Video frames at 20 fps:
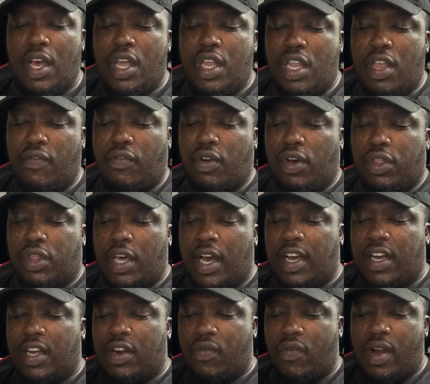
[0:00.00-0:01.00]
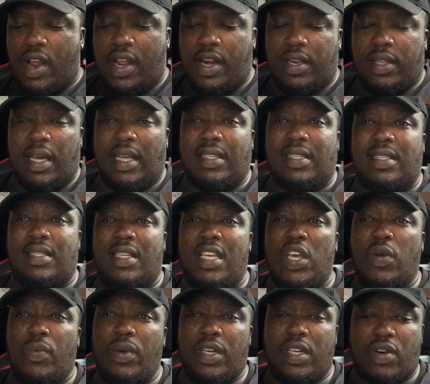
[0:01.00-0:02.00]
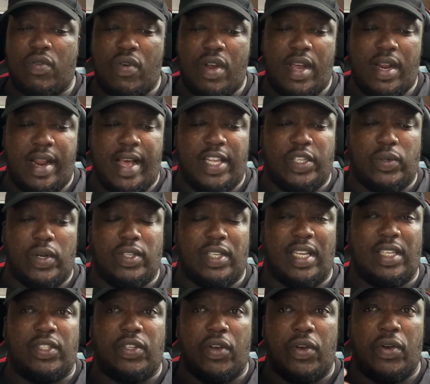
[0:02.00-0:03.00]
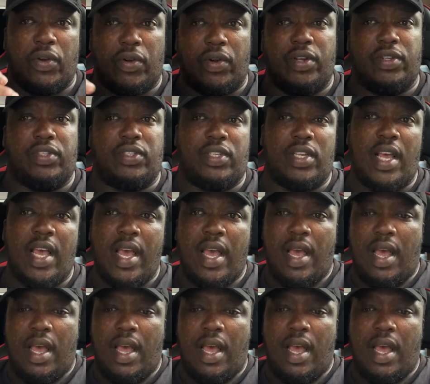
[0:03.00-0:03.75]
you've got that green, that seaweed green, as well as that turquoise